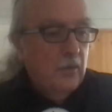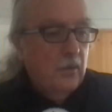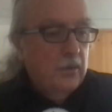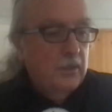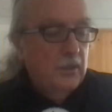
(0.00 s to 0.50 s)

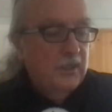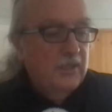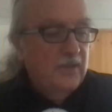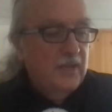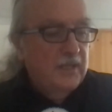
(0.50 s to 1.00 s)
to
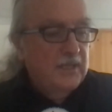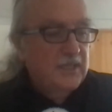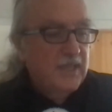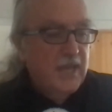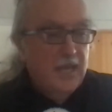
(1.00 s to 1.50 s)
live on
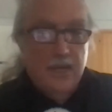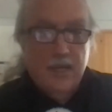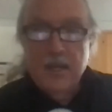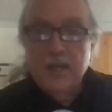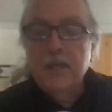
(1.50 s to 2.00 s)
this
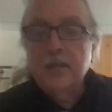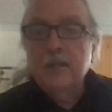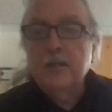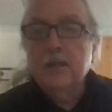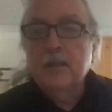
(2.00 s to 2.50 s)
land and
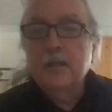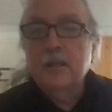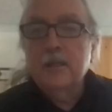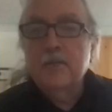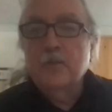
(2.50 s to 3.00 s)
to
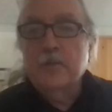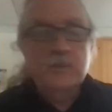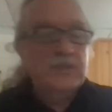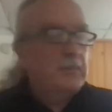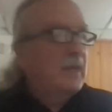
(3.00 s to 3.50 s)
live with
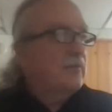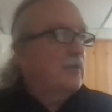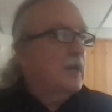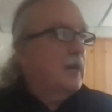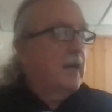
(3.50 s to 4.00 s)
respect
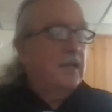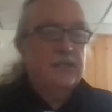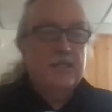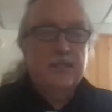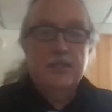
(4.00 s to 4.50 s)
for our
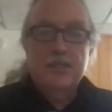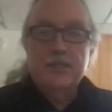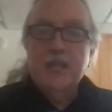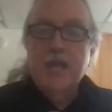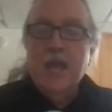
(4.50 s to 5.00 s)
ancestors